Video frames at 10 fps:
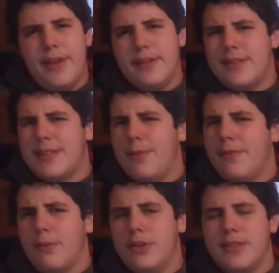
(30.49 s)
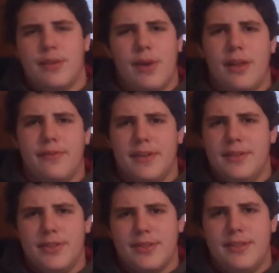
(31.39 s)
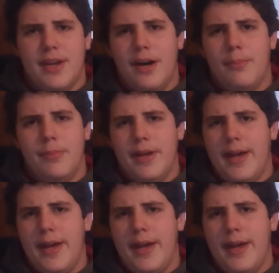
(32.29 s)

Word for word: then some of them were just irrelevant and just dumb,